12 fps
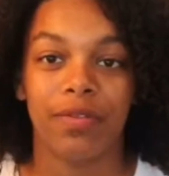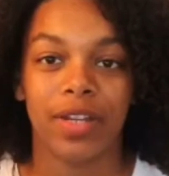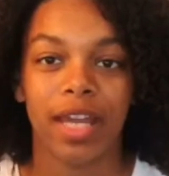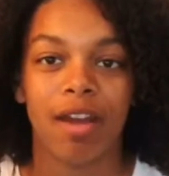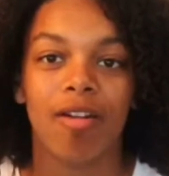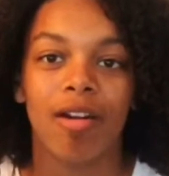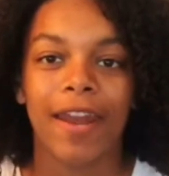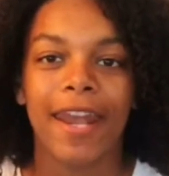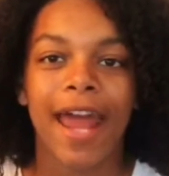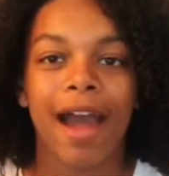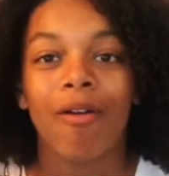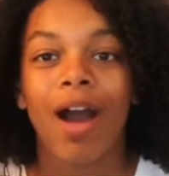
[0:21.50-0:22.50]
video.
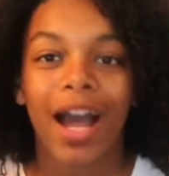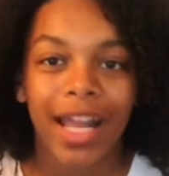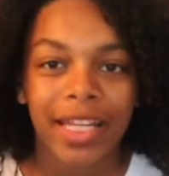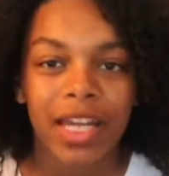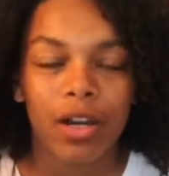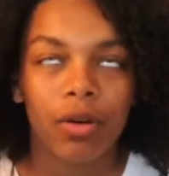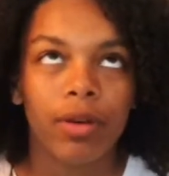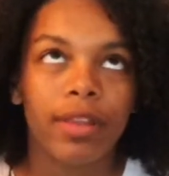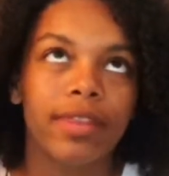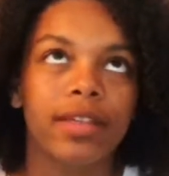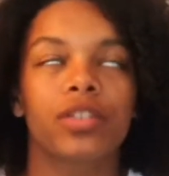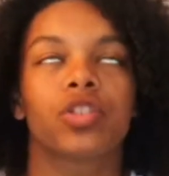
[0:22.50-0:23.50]
Now, I know
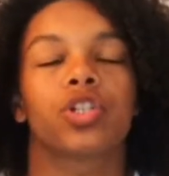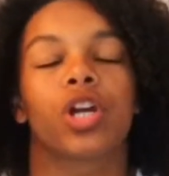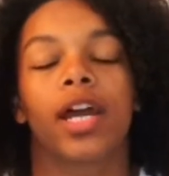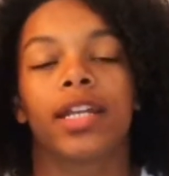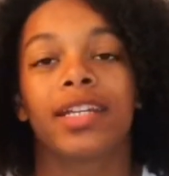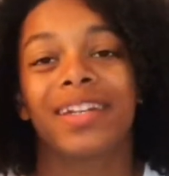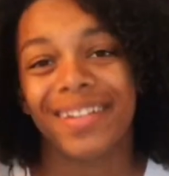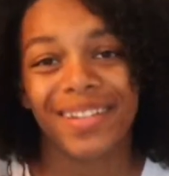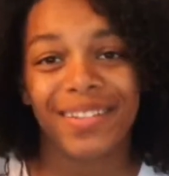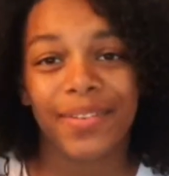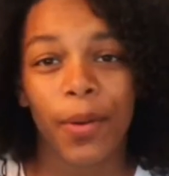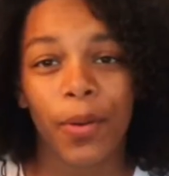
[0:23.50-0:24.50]
this trend
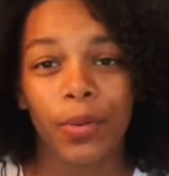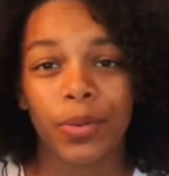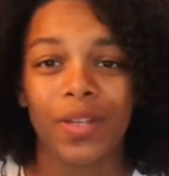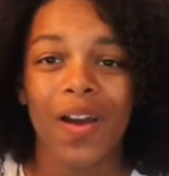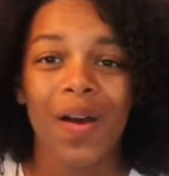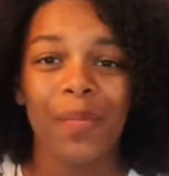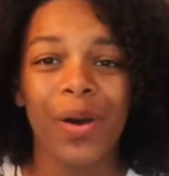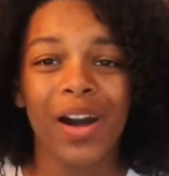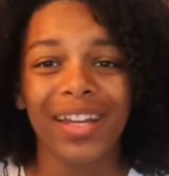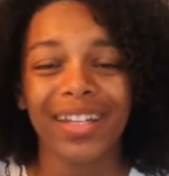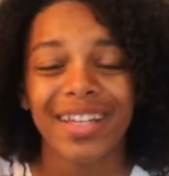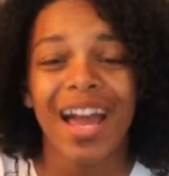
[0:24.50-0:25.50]
is old,
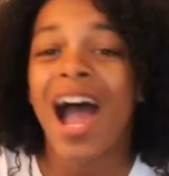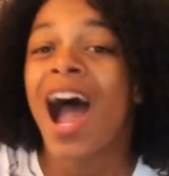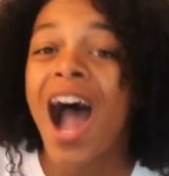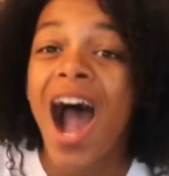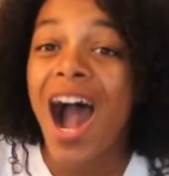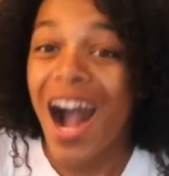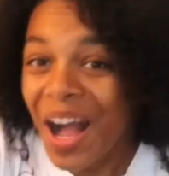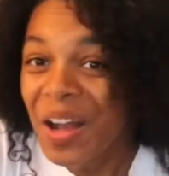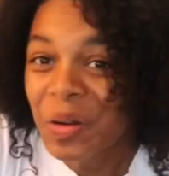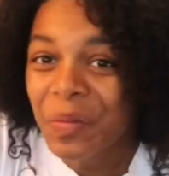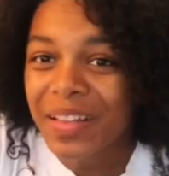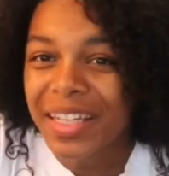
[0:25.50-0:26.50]
but I
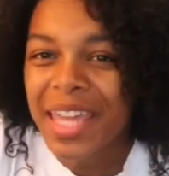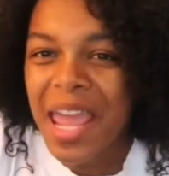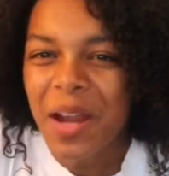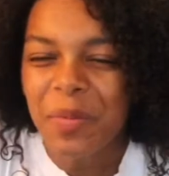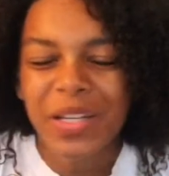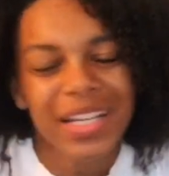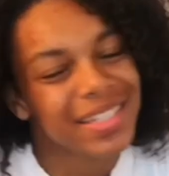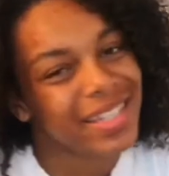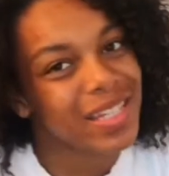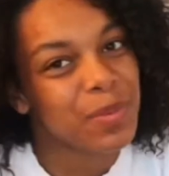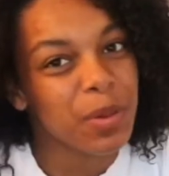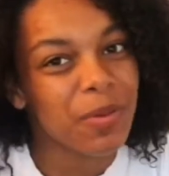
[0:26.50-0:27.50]
don't really care because
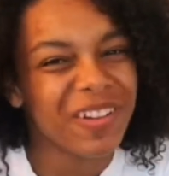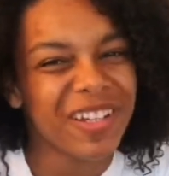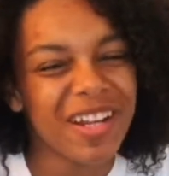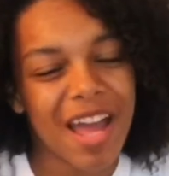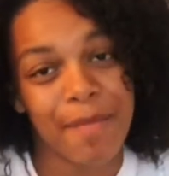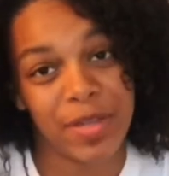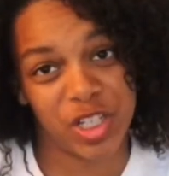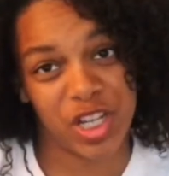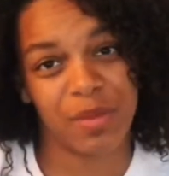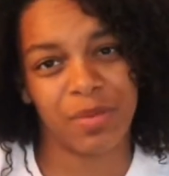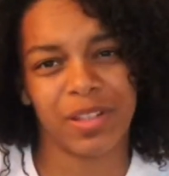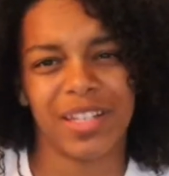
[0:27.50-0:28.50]
let's be real here, Emma
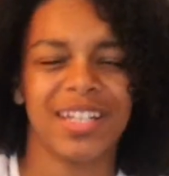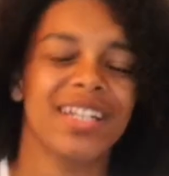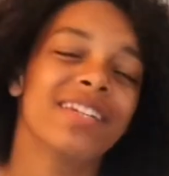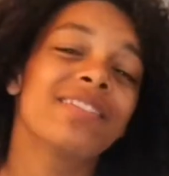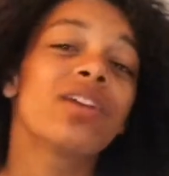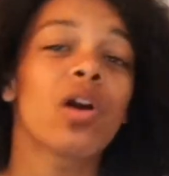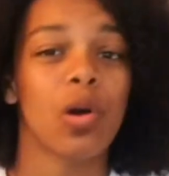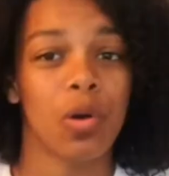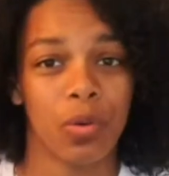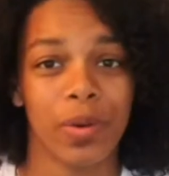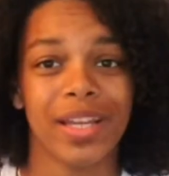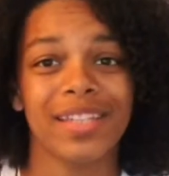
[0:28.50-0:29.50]
Chamberlain is
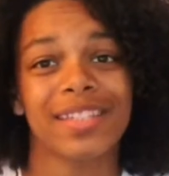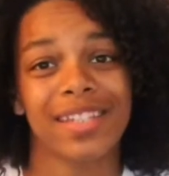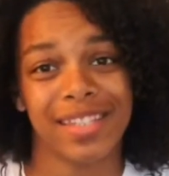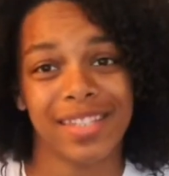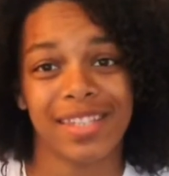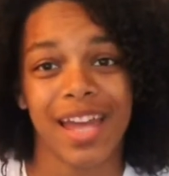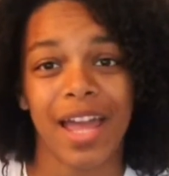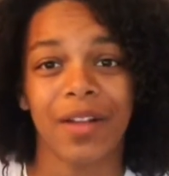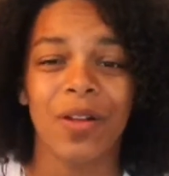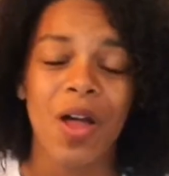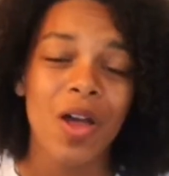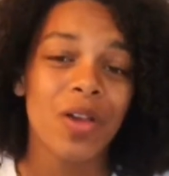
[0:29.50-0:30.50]
always in
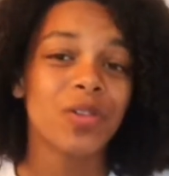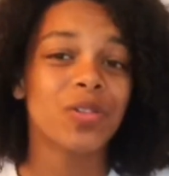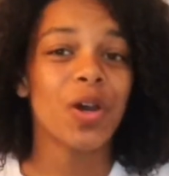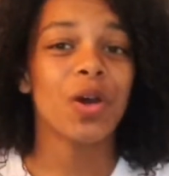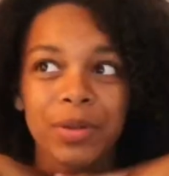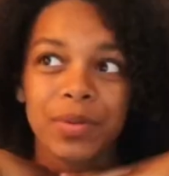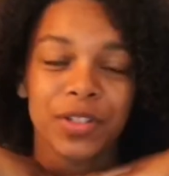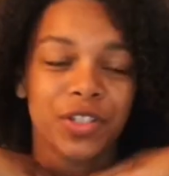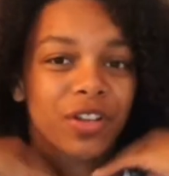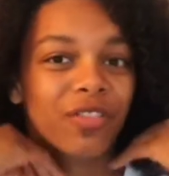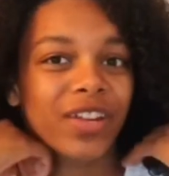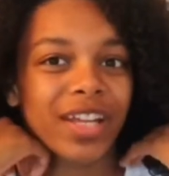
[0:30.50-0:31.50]
style. So I was
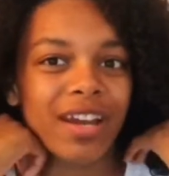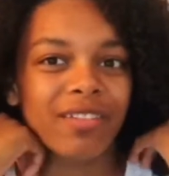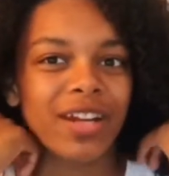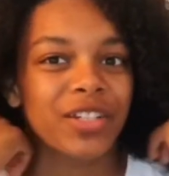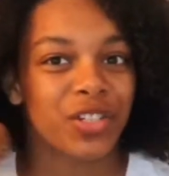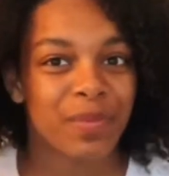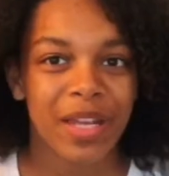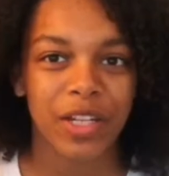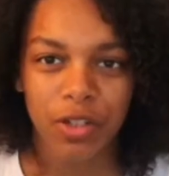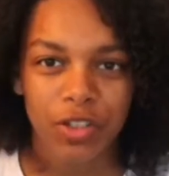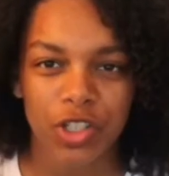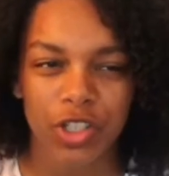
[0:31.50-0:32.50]
watching her video and she made a
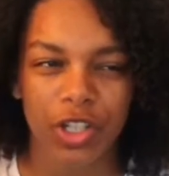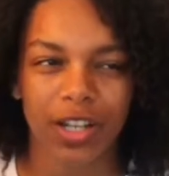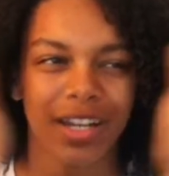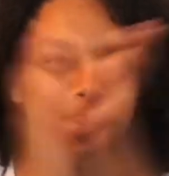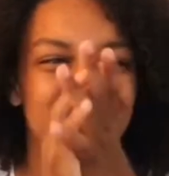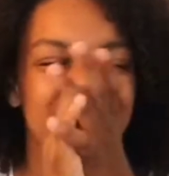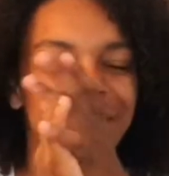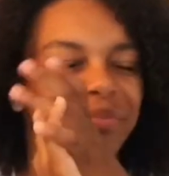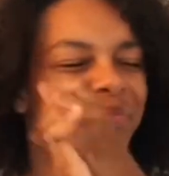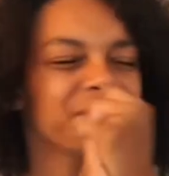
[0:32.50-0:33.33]
Gucci shirt and I was like,